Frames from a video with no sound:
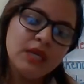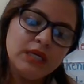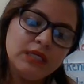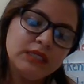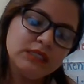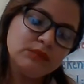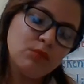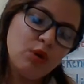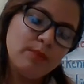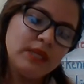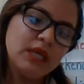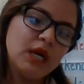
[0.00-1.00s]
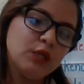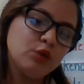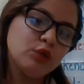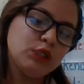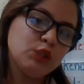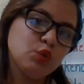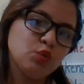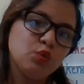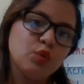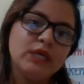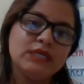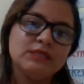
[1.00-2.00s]
In this moment, I'm going
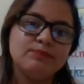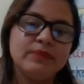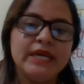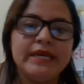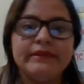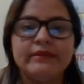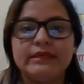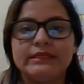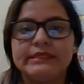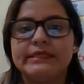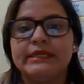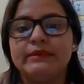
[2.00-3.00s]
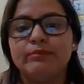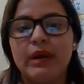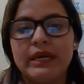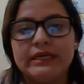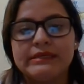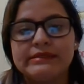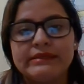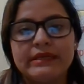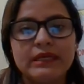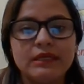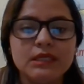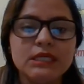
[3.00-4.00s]
to explain step by
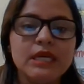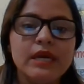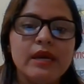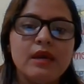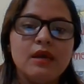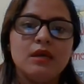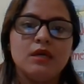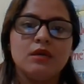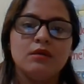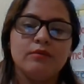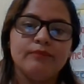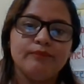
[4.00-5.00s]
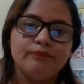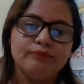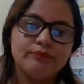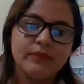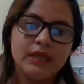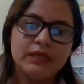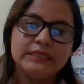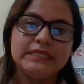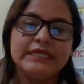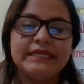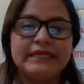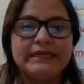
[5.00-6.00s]
step
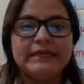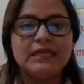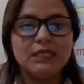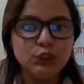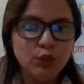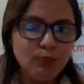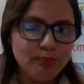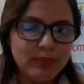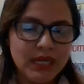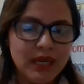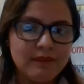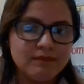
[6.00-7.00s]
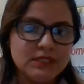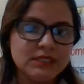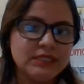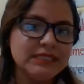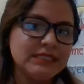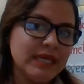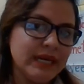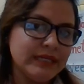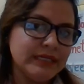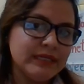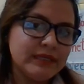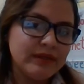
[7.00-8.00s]
the lesson plans
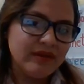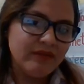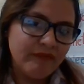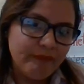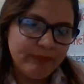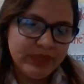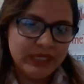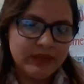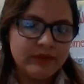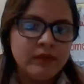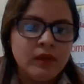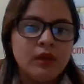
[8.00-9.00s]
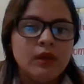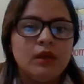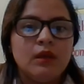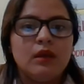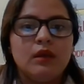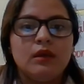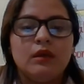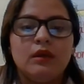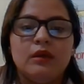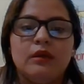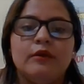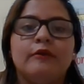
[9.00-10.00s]
designer of me.
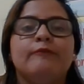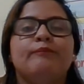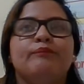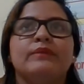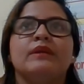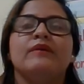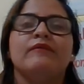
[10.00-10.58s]
And